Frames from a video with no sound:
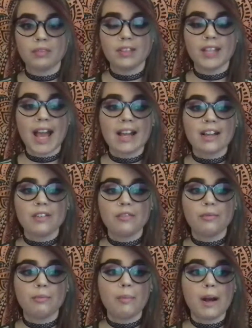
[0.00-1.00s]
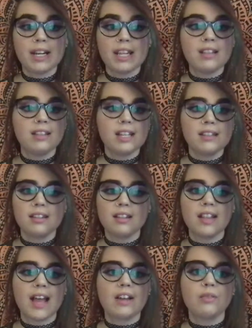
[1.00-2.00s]
Lack of money leads to the
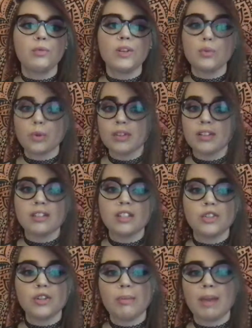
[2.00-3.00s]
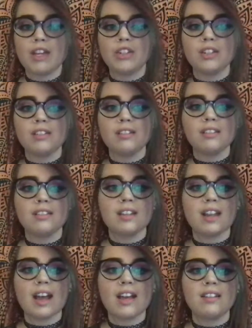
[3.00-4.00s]
lack of resources to treat patients,
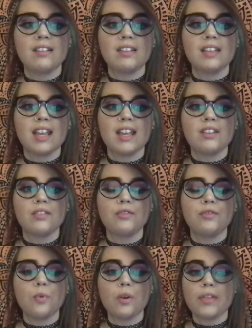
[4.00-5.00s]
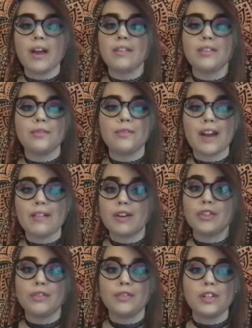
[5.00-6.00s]
as in the case of
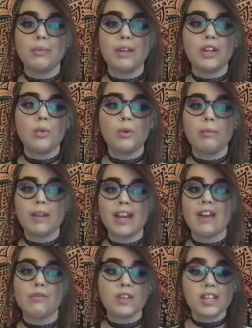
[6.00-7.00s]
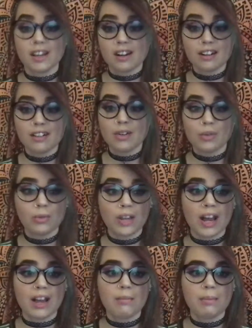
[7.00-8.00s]
4,500 Filipino women every year who
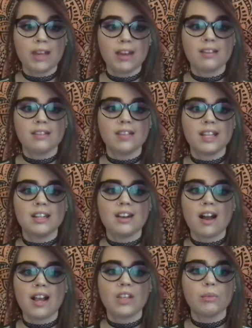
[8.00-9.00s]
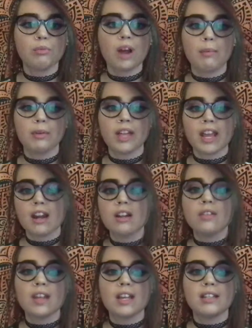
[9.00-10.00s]
die because they did not get the proper
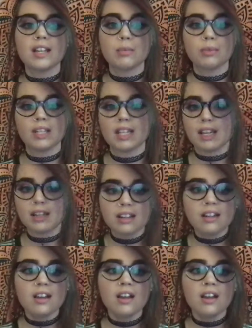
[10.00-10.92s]
care they desperately needed.